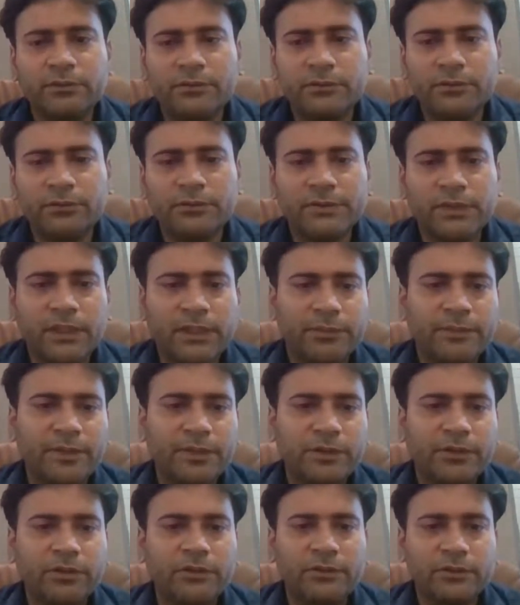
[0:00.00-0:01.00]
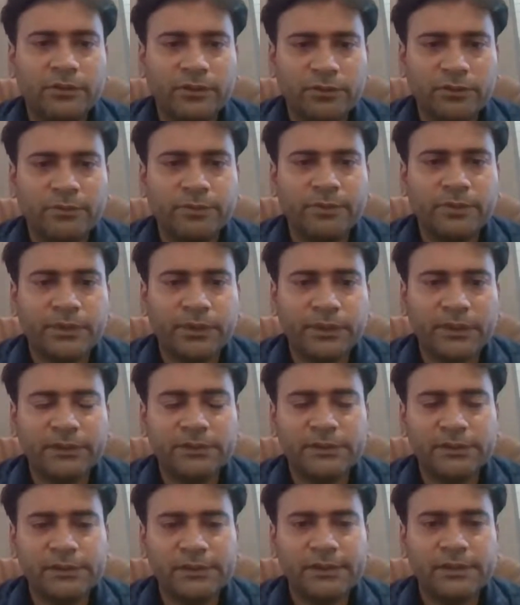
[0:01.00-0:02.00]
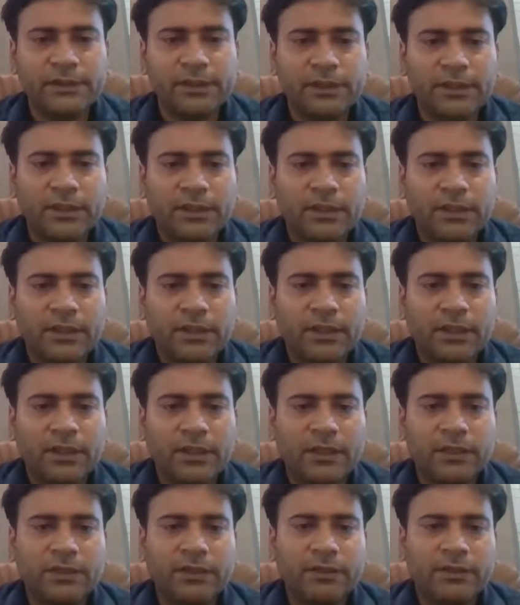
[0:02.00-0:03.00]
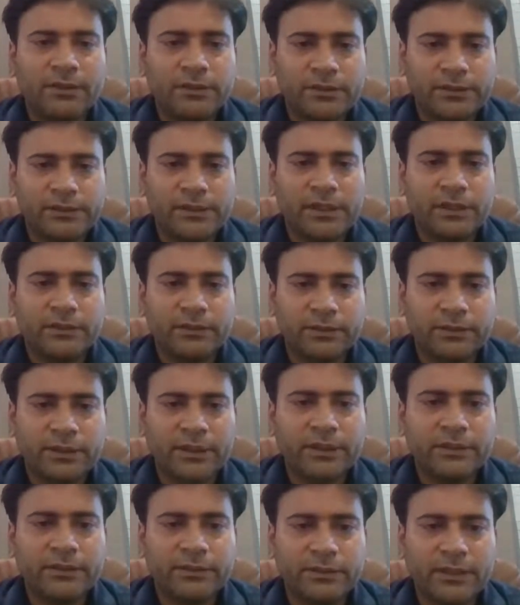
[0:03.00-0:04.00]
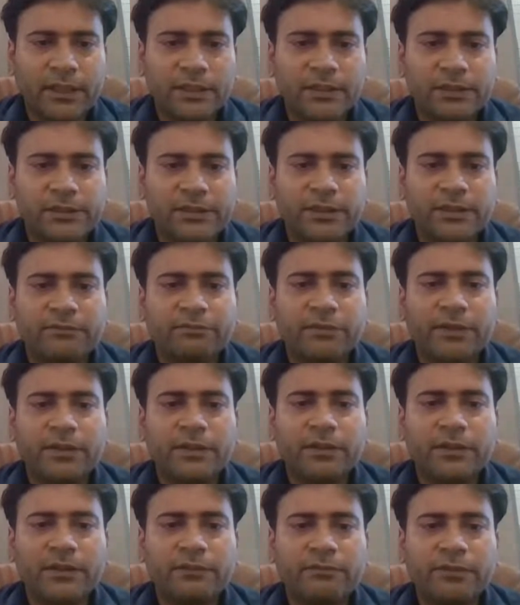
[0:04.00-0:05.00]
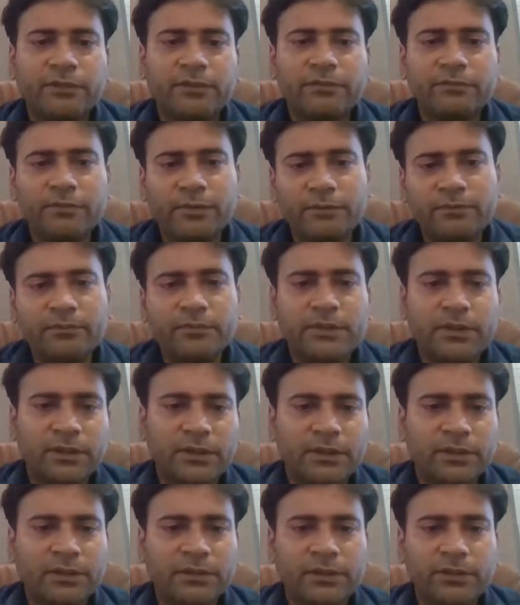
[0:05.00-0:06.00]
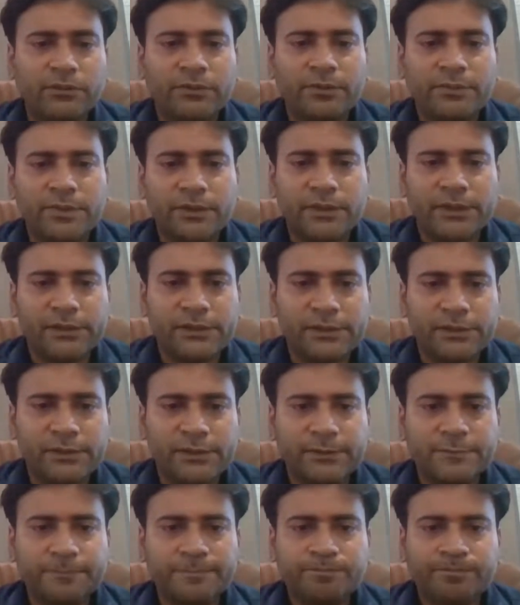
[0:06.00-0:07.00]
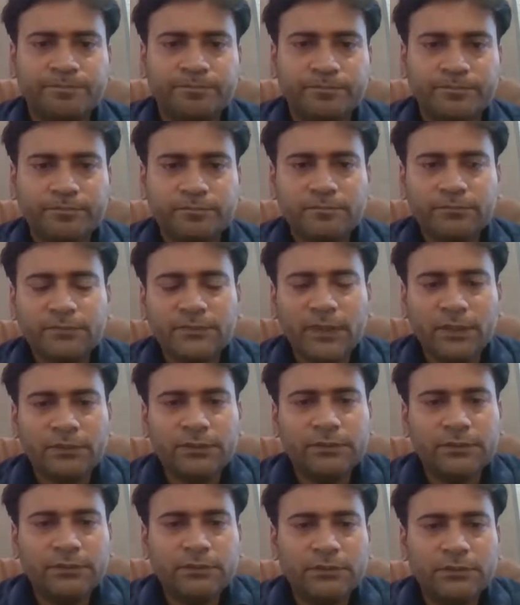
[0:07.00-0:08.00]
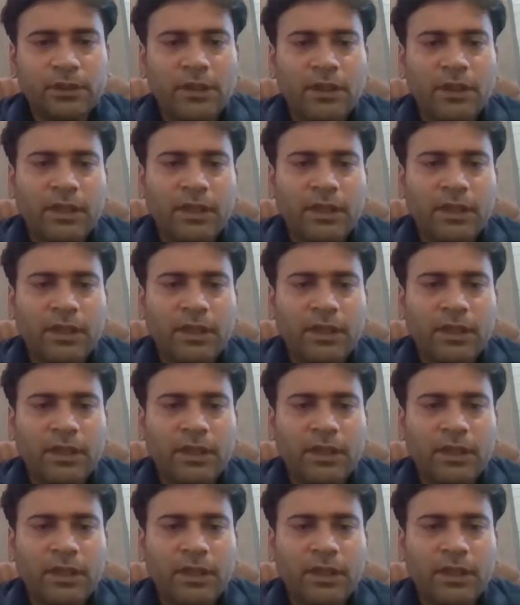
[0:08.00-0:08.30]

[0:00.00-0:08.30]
Those are dependent on European nations, and they gather significant revenue from the European nations. So